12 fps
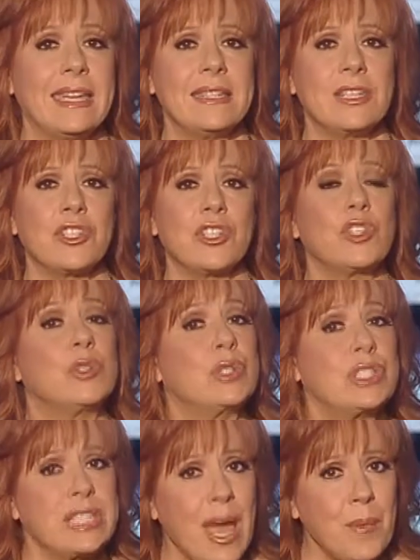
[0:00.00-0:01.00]
addition to
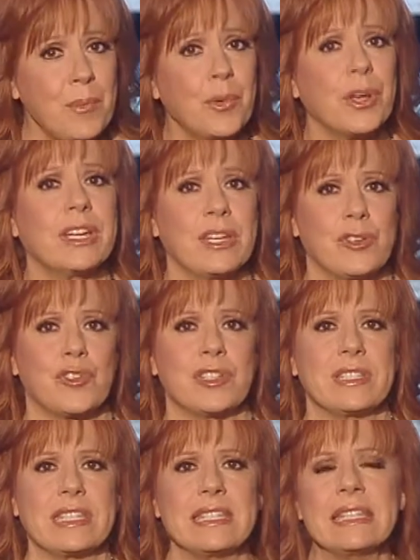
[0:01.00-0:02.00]
separate
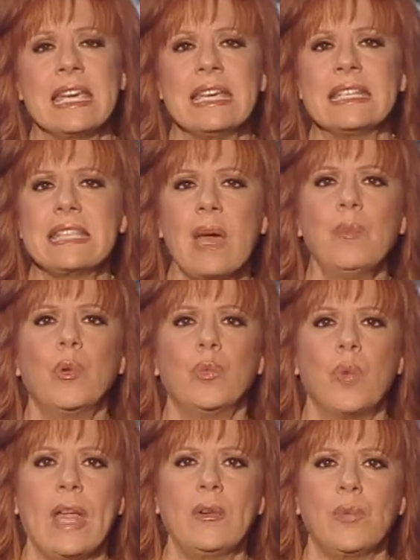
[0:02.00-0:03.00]
entrances, some
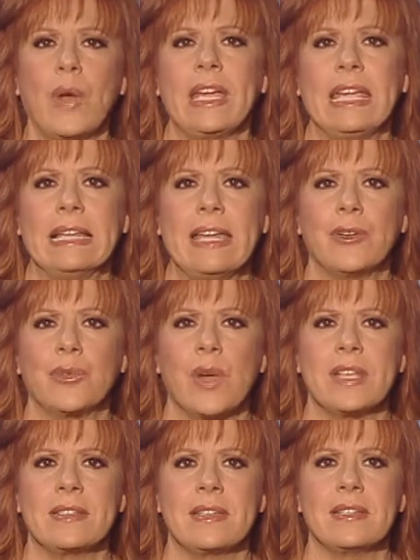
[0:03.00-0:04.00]
rent-regulated
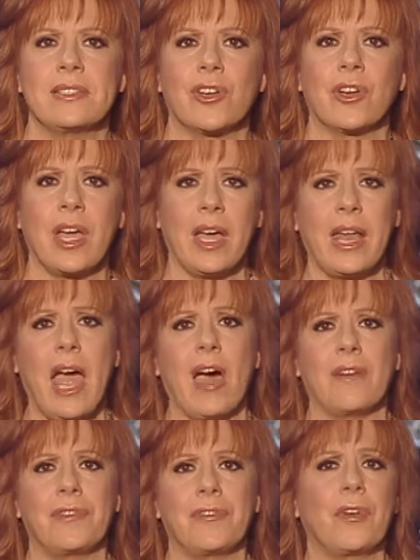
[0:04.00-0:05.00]
residents are cut
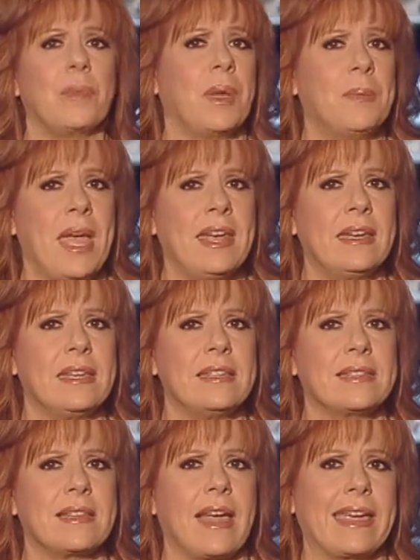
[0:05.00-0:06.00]
off from
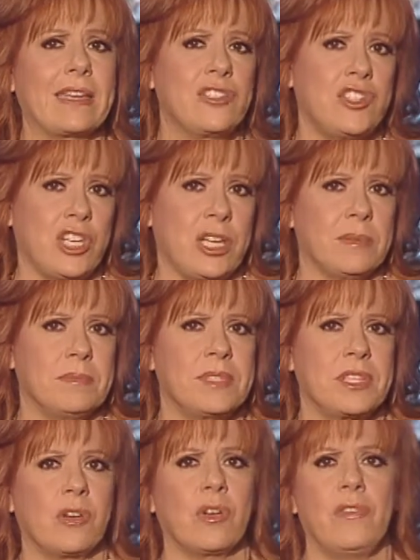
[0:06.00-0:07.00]
amenities like gyms
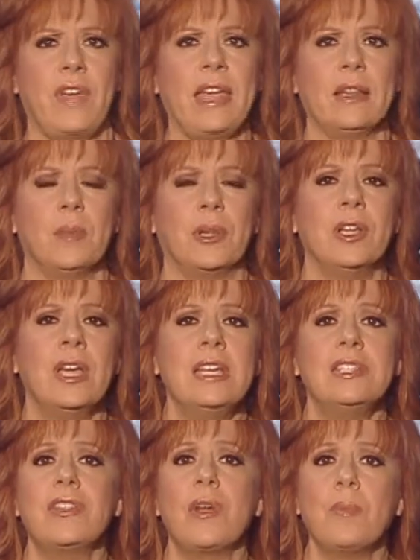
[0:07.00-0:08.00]
that are available
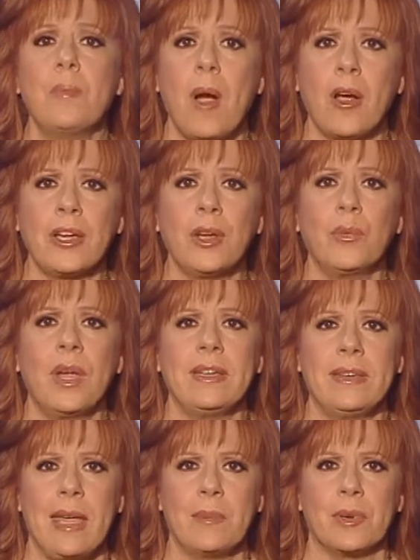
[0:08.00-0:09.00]
to their market-rate
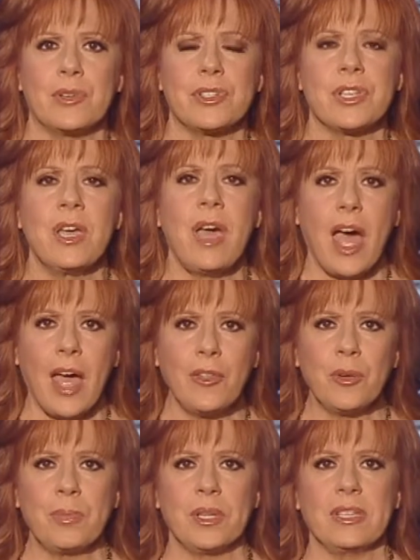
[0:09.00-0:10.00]
neighbors.
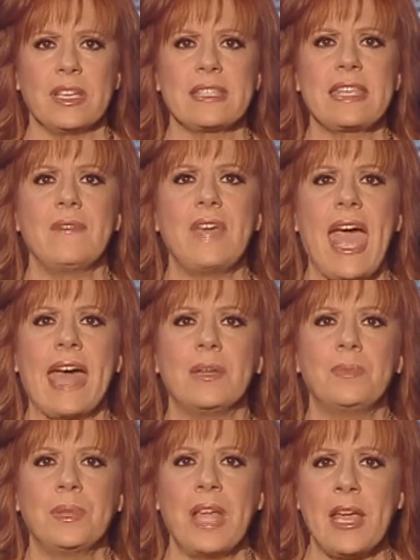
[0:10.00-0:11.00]
Other buildings have
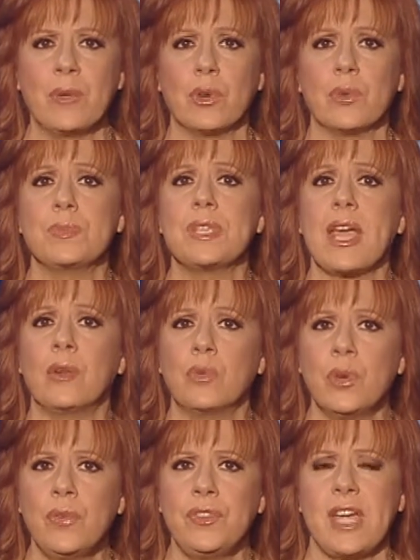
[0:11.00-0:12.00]
added playrooms and
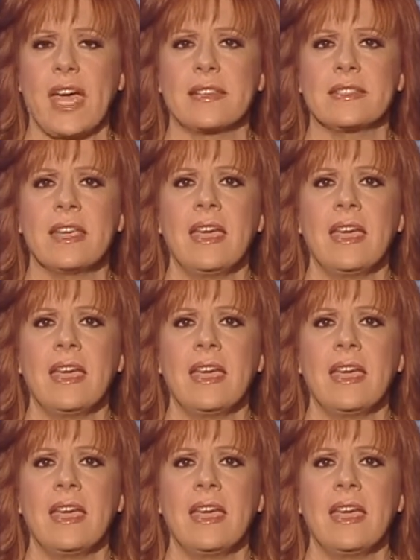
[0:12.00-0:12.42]
roof decks